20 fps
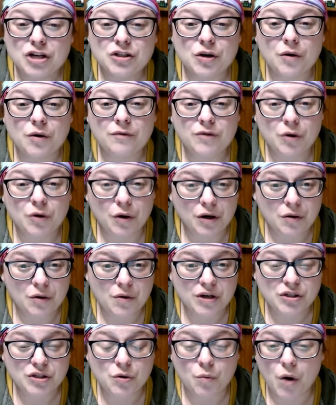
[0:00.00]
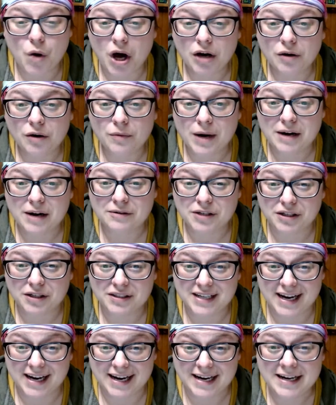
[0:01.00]
So if you're going to walk around
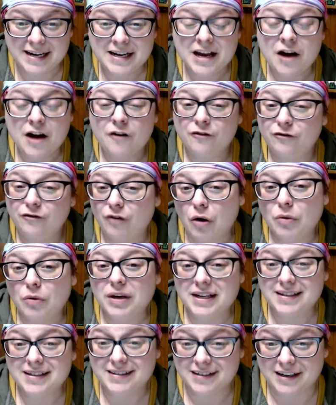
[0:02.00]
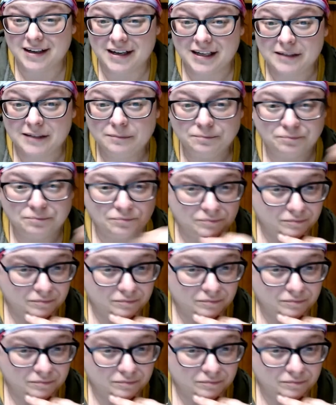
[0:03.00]
all day focused on,